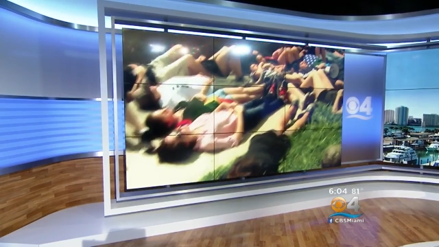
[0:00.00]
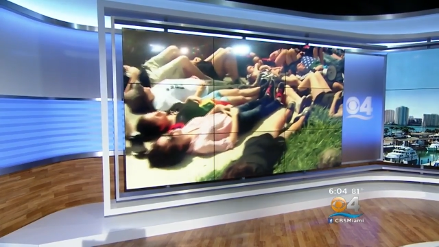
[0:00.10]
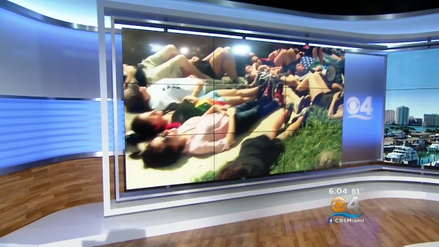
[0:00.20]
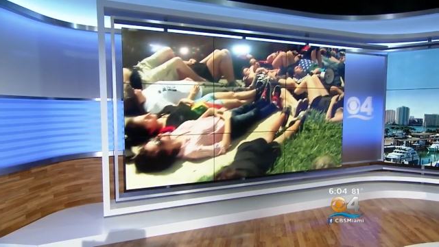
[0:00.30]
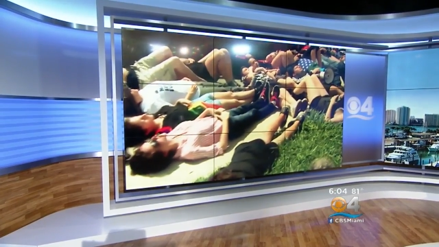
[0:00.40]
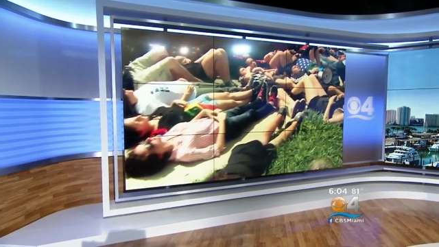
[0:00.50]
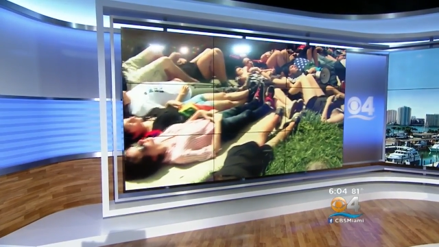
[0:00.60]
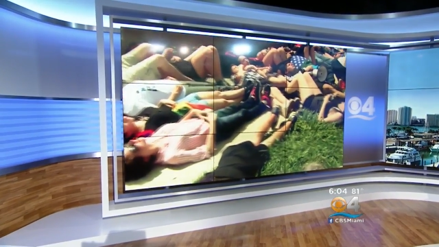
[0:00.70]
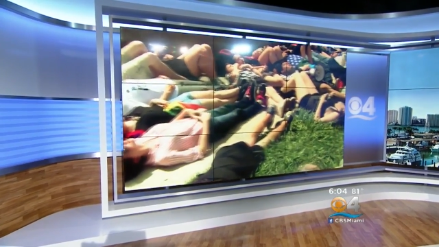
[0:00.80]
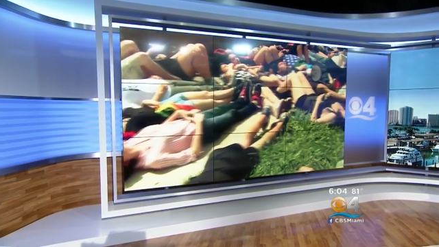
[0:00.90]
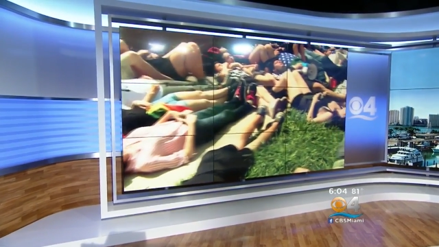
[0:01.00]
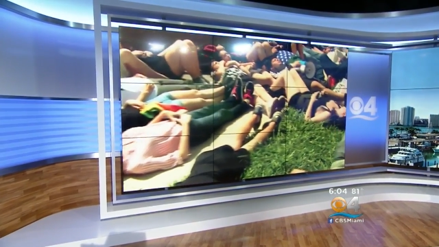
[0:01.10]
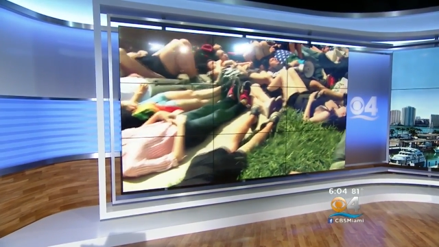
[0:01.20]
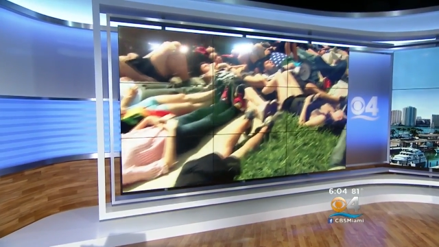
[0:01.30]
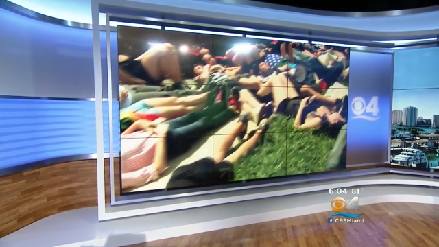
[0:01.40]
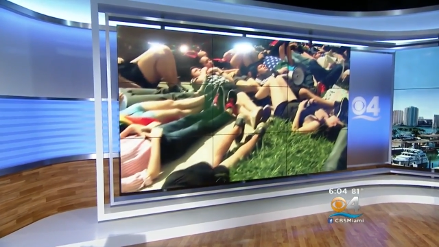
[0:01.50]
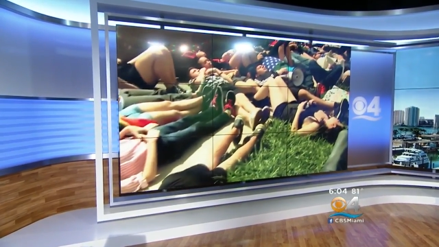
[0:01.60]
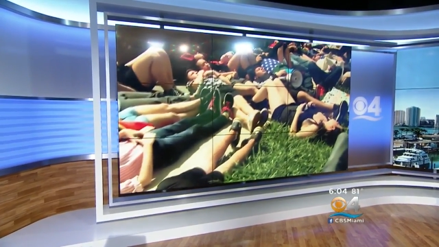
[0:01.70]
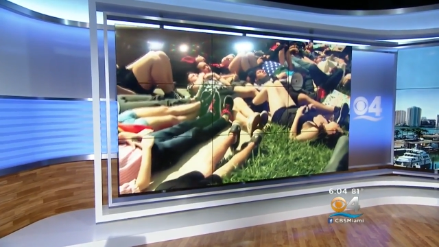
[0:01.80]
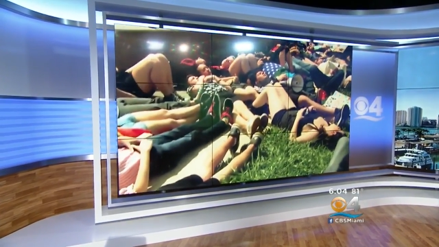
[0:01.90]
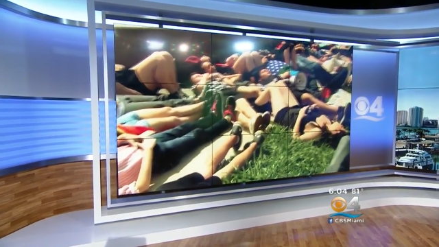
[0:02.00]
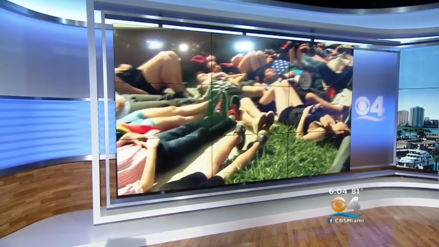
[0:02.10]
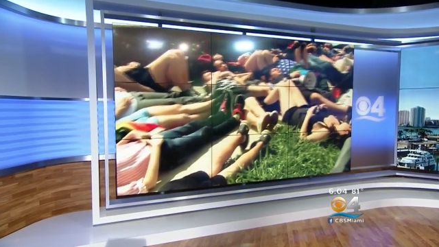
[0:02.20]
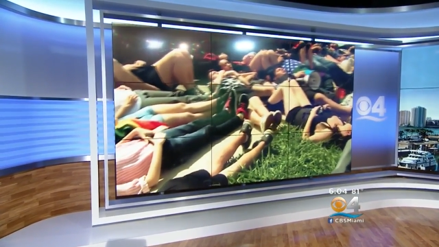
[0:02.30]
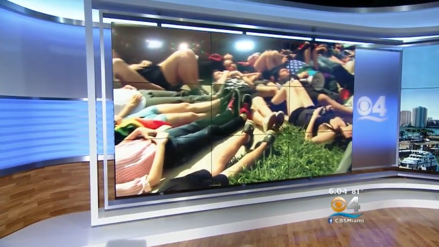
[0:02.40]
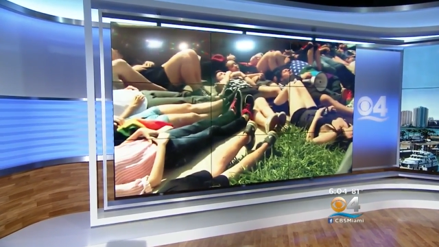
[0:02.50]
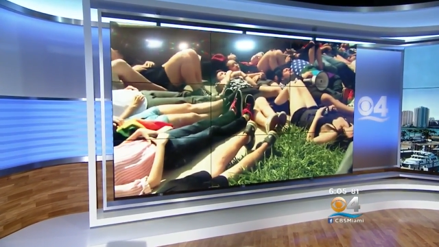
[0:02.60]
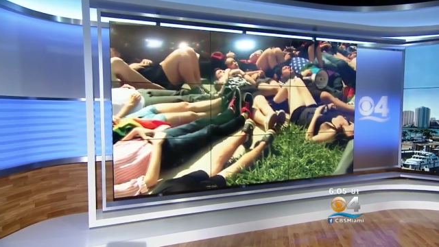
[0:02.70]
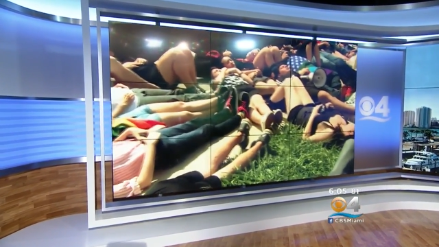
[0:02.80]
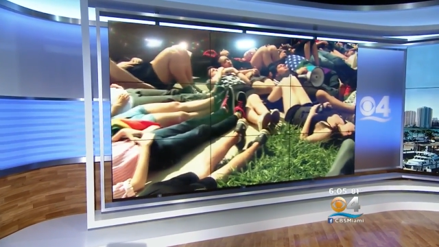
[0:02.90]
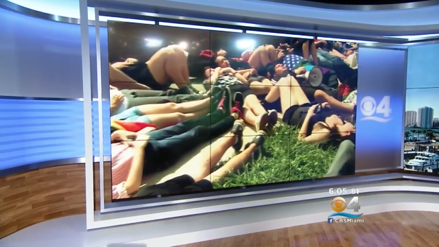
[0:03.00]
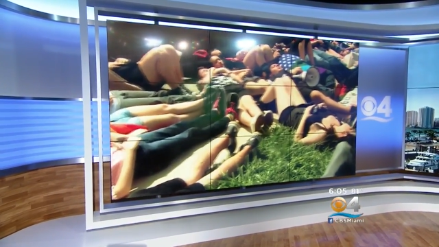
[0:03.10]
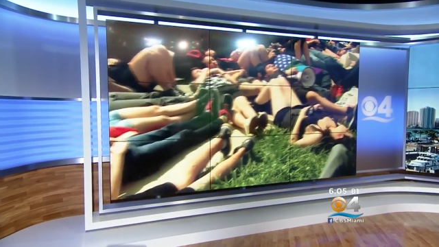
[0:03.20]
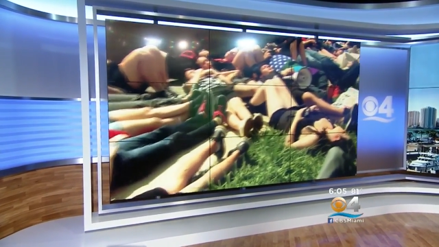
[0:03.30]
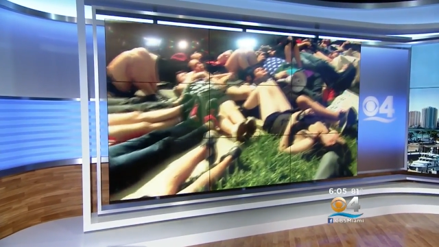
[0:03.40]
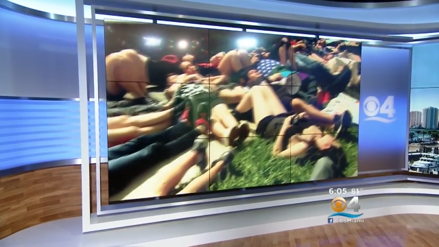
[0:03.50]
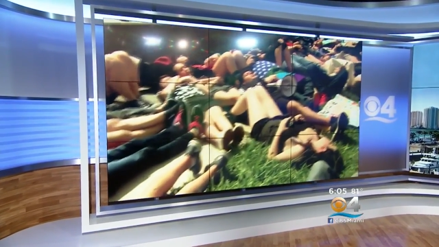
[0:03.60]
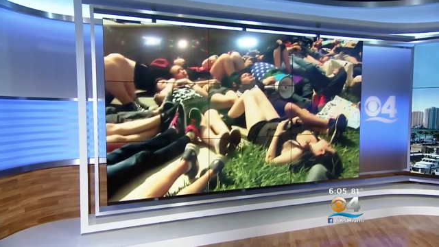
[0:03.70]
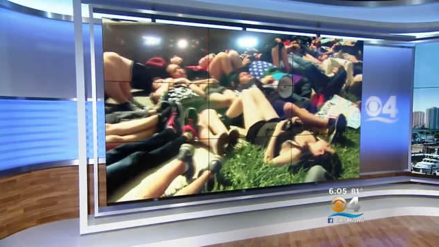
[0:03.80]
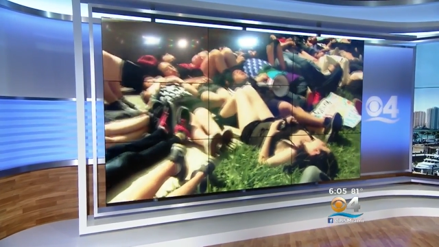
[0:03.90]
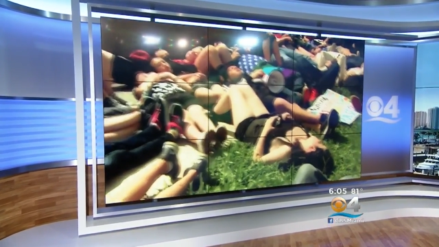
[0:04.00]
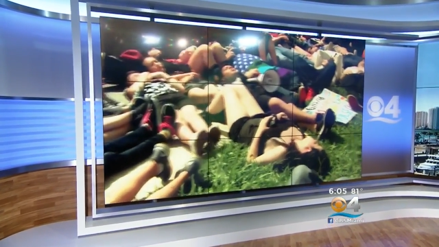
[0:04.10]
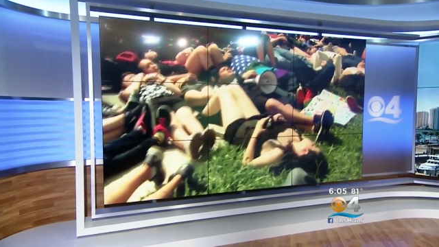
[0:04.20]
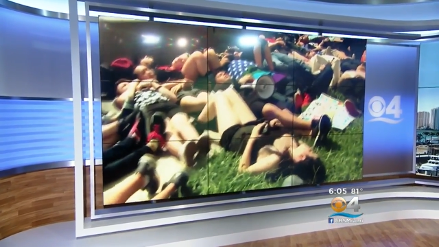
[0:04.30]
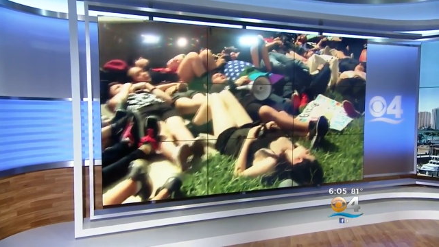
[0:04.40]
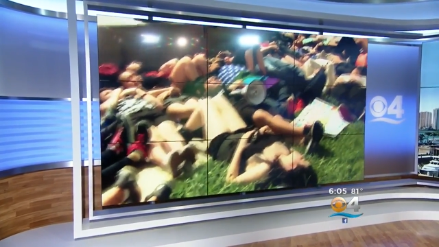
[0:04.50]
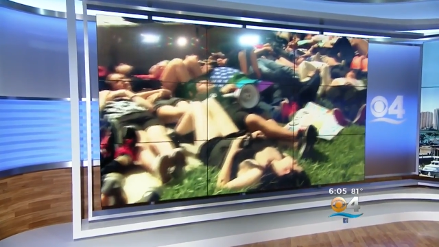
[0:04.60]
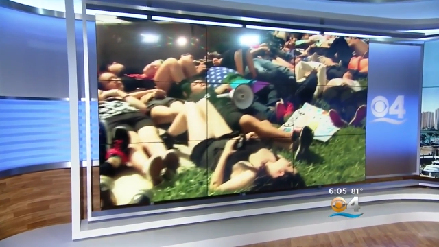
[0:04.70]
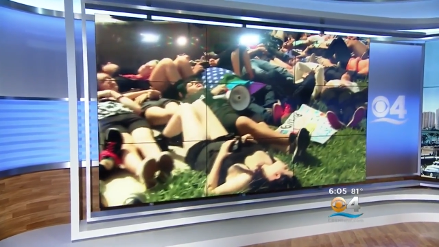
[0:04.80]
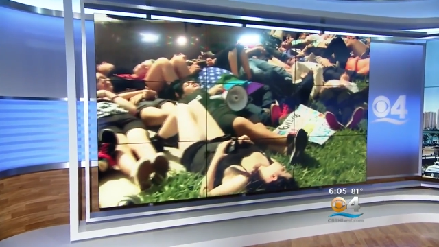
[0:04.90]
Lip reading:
[unreadable: no face in view]